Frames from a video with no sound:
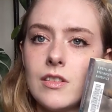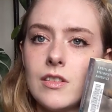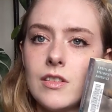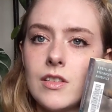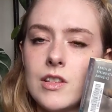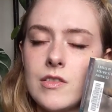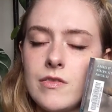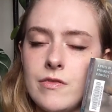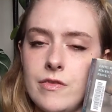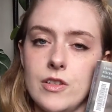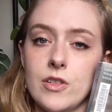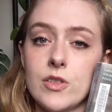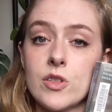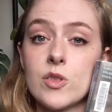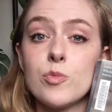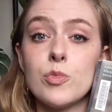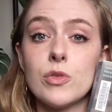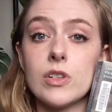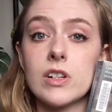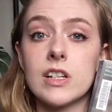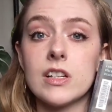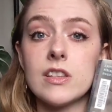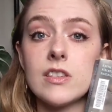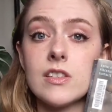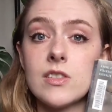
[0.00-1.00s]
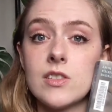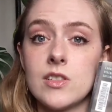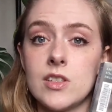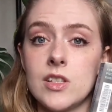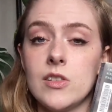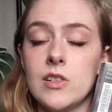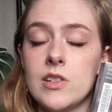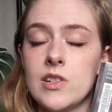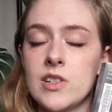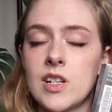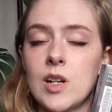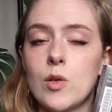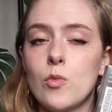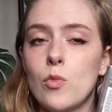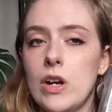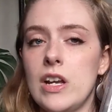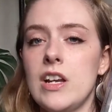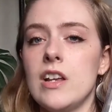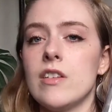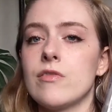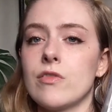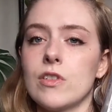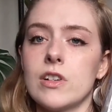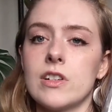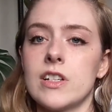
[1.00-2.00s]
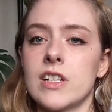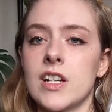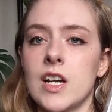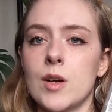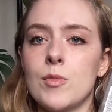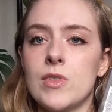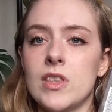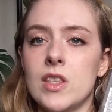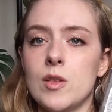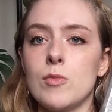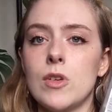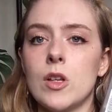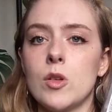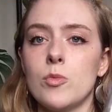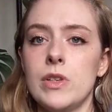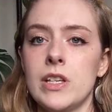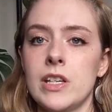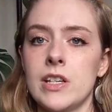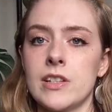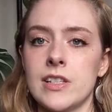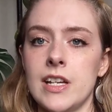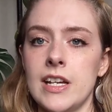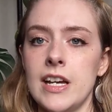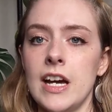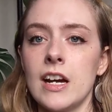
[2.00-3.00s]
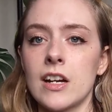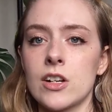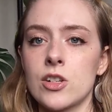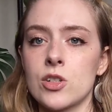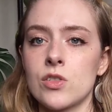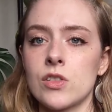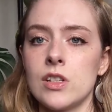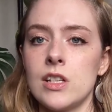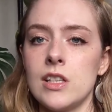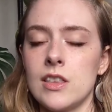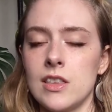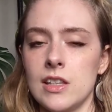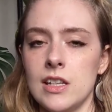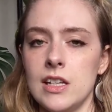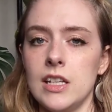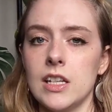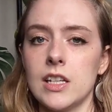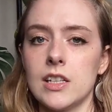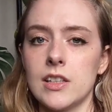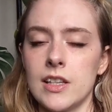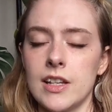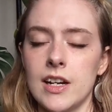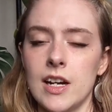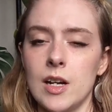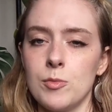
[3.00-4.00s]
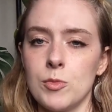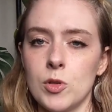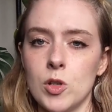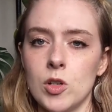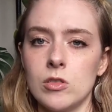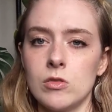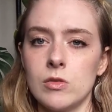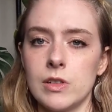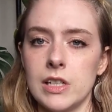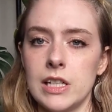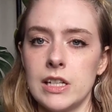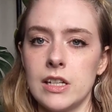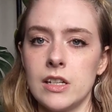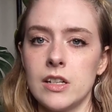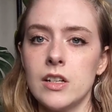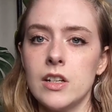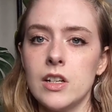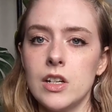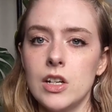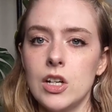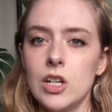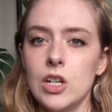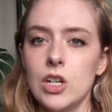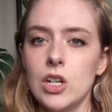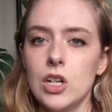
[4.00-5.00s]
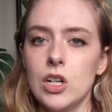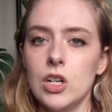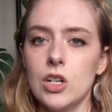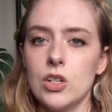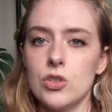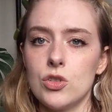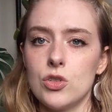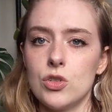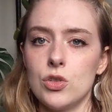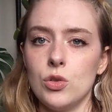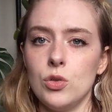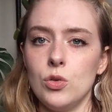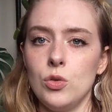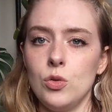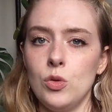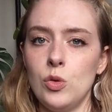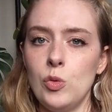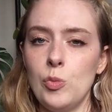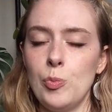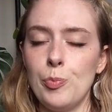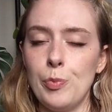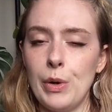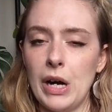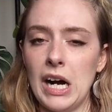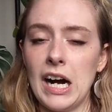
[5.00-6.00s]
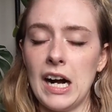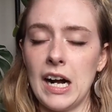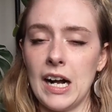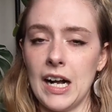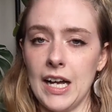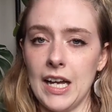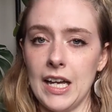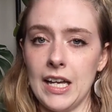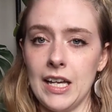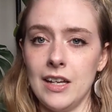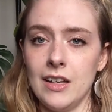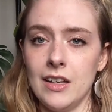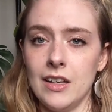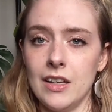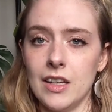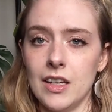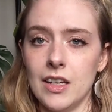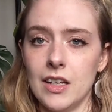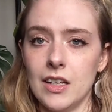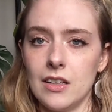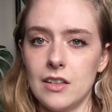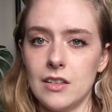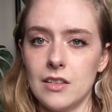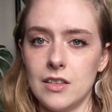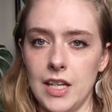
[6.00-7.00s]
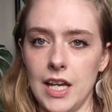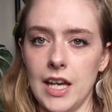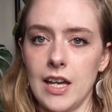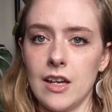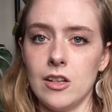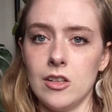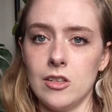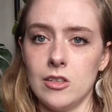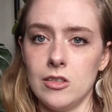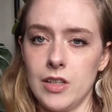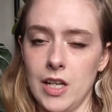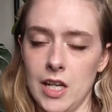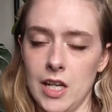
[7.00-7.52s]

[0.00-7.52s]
the first book in this series, and I'm waiting for it to come in the mail because I actually think that I'm going to buy Gail